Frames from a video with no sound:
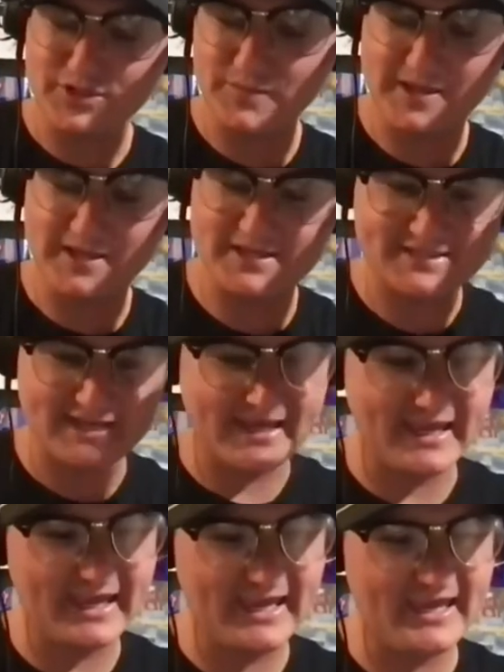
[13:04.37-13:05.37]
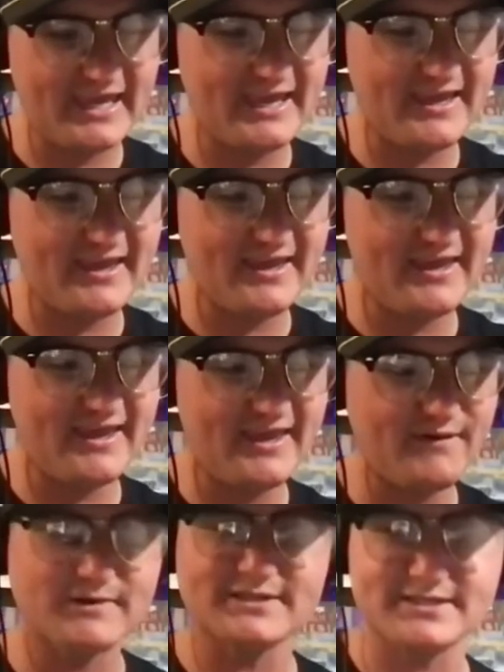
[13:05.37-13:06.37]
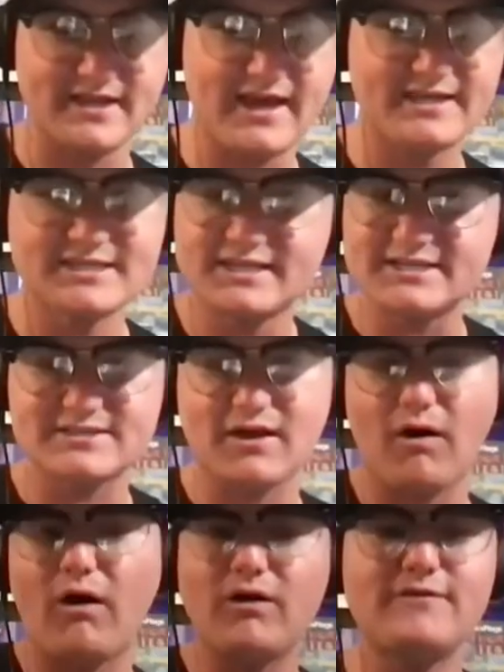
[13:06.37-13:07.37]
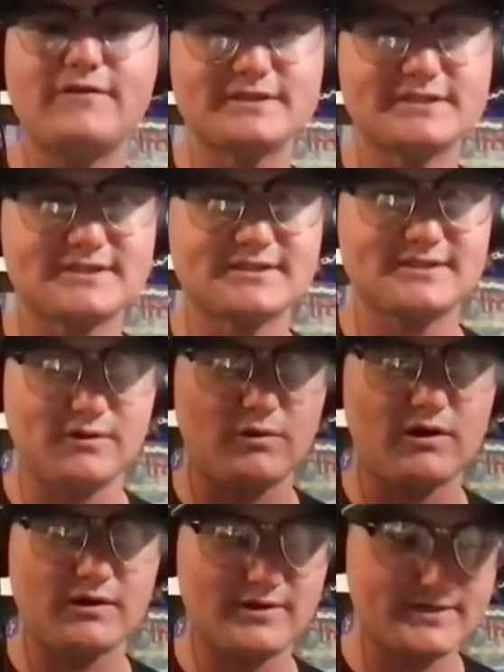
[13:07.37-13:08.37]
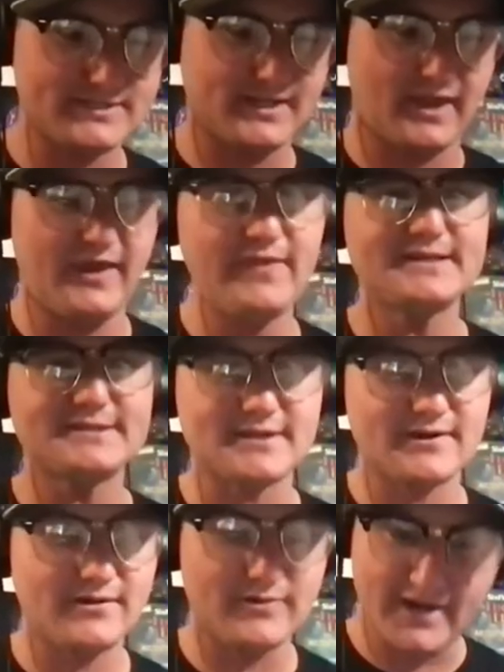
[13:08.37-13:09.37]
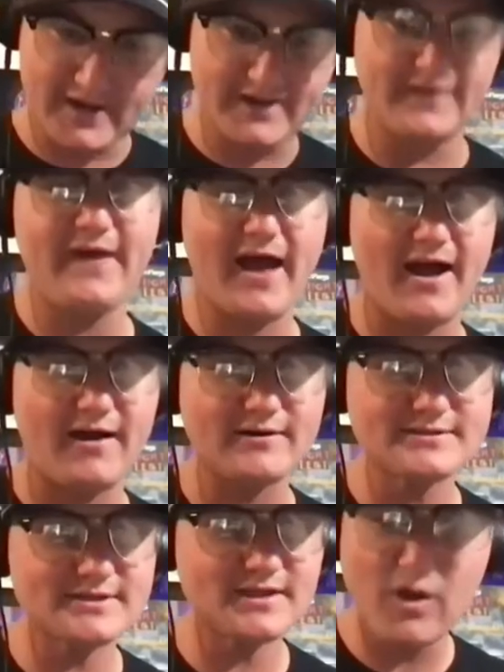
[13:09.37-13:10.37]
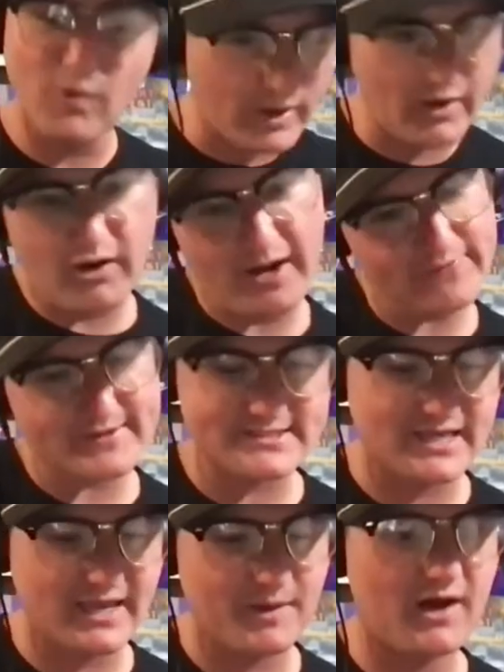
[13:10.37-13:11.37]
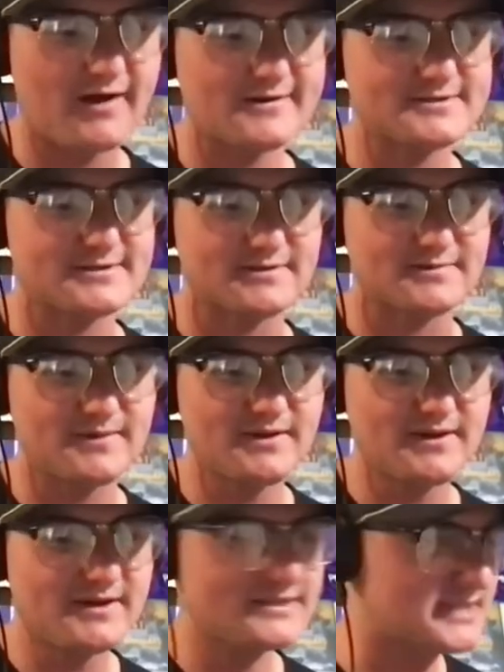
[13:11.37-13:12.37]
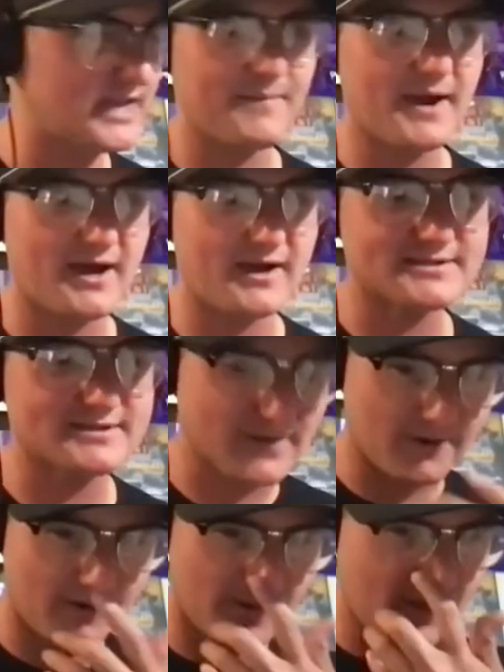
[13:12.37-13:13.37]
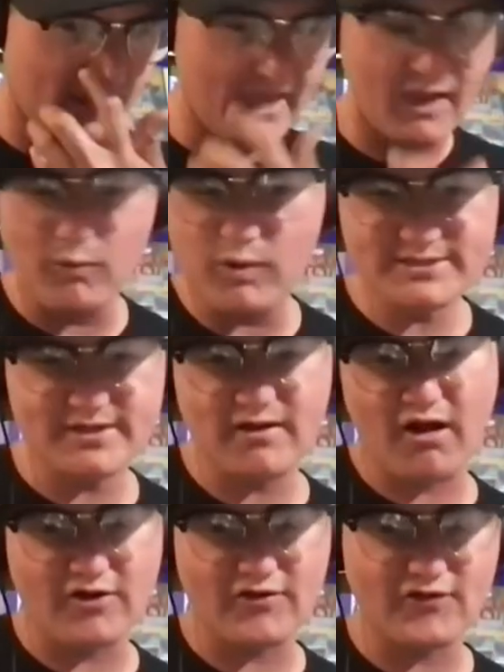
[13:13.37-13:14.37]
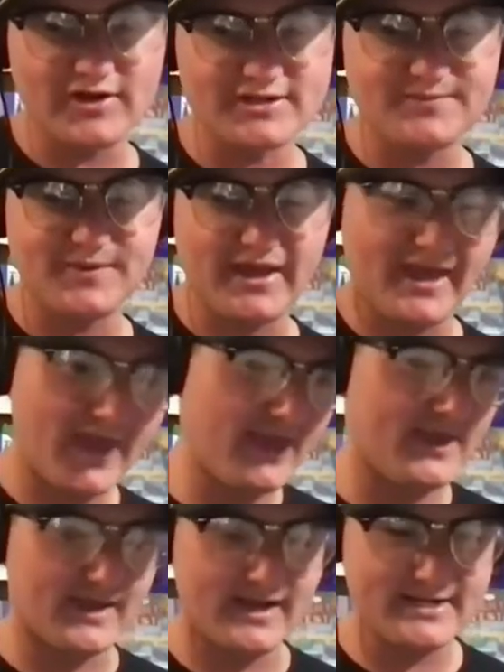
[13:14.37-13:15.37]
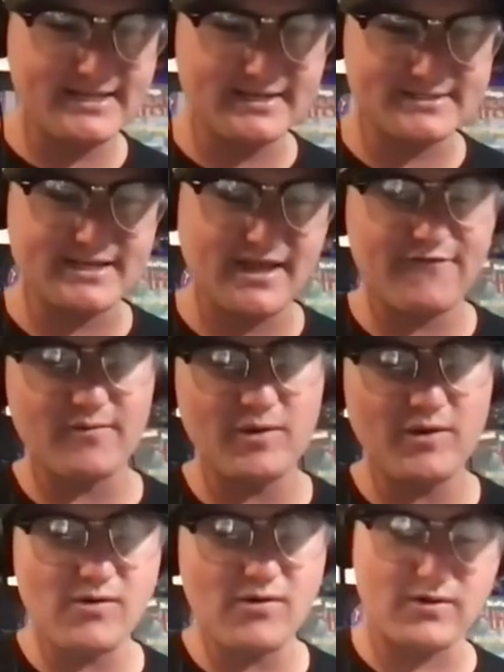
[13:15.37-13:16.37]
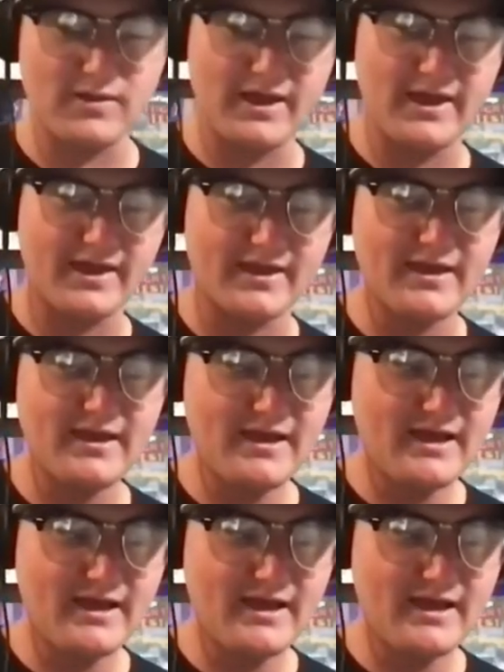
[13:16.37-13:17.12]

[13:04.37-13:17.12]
too, because like it, It was nice because all of us stilt walkers in the zone and in the house, we all had the same costume, same mask. So it wasn't hard for us to be like, hey, can I take a set from you? Or like,